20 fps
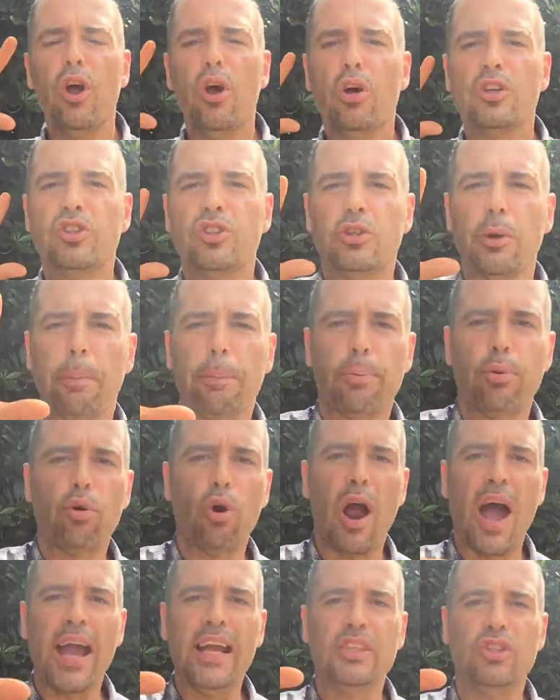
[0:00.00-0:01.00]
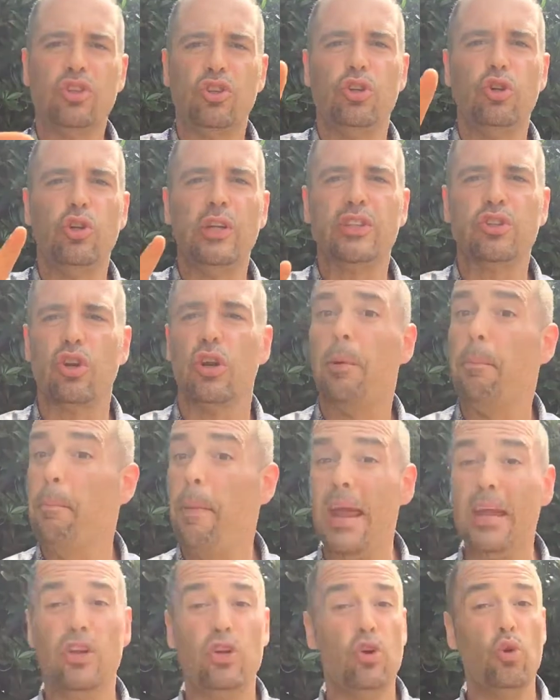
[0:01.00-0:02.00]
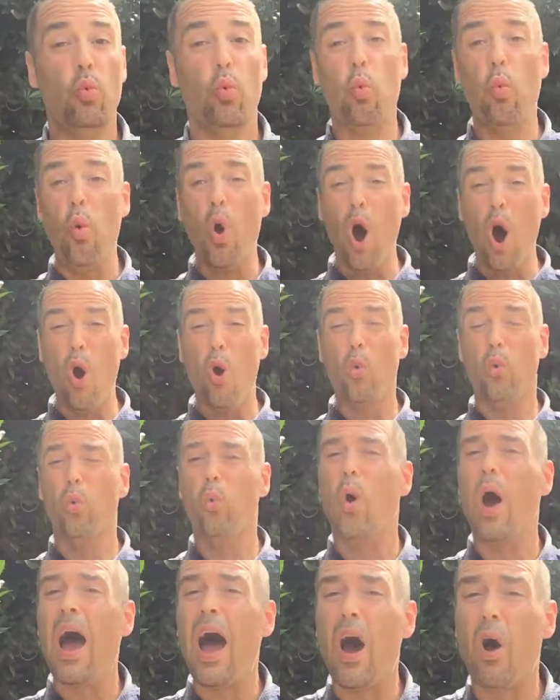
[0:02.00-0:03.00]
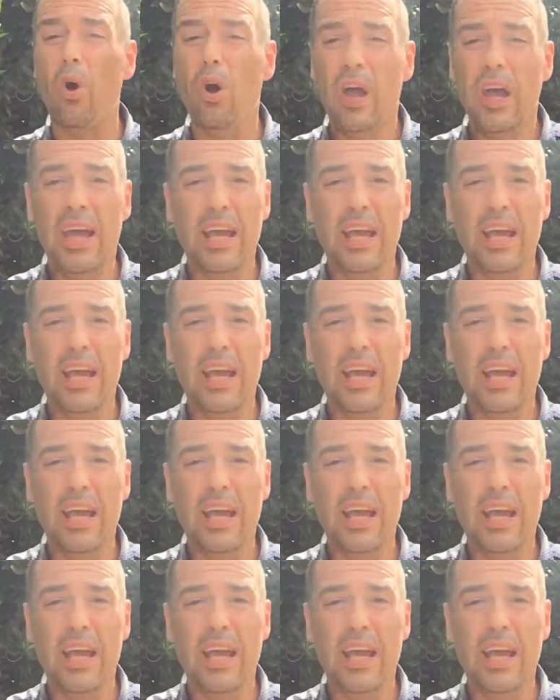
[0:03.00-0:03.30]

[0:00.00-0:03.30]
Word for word: surprise to you that's gonna make you, whoa, wow.